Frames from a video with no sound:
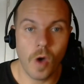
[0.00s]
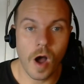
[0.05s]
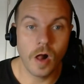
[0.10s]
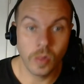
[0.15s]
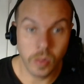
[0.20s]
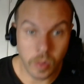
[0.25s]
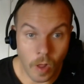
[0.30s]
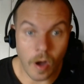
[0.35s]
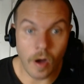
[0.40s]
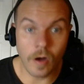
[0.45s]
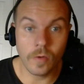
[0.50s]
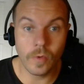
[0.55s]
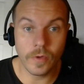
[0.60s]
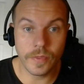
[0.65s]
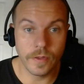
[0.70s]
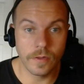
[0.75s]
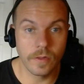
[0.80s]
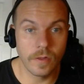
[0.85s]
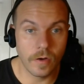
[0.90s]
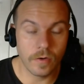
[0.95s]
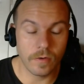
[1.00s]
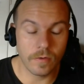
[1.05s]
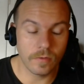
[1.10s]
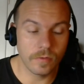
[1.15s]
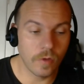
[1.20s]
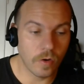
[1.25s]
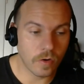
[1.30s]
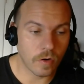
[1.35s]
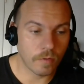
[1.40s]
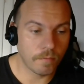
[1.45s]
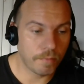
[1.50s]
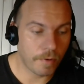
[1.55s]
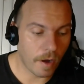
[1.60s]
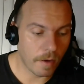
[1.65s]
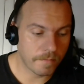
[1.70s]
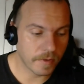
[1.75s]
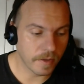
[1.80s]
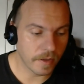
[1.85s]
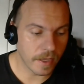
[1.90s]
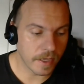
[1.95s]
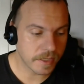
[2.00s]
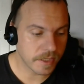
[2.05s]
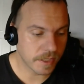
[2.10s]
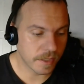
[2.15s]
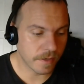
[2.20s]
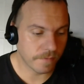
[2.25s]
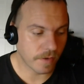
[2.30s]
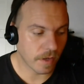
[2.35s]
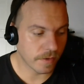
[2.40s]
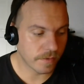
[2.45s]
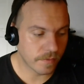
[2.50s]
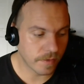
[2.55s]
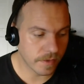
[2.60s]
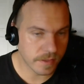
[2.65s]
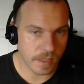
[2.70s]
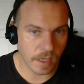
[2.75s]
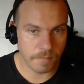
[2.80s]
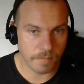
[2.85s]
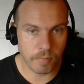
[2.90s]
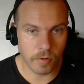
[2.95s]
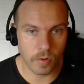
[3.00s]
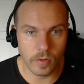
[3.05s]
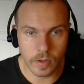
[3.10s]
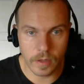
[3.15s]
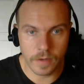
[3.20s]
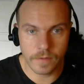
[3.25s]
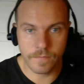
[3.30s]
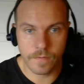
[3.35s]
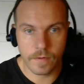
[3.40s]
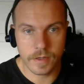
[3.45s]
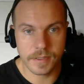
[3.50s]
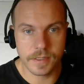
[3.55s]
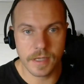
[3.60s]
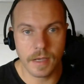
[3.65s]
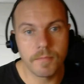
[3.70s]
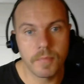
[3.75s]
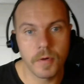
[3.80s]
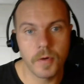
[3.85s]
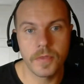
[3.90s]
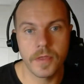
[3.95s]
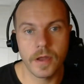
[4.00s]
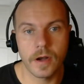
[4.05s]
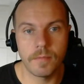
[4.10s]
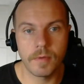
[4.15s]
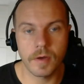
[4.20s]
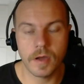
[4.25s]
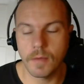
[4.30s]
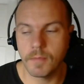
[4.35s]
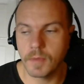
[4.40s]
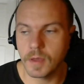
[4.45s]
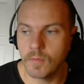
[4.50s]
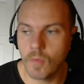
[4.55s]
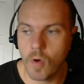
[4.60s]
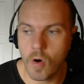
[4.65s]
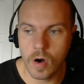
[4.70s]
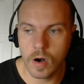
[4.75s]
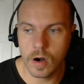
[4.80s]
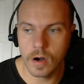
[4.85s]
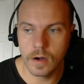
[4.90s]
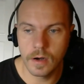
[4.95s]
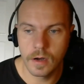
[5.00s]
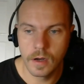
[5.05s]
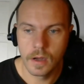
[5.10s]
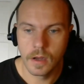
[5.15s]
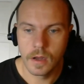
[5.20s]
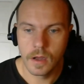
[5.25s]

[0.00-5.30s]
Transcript: along with the local population of countries like Poland, for example, that are becoming more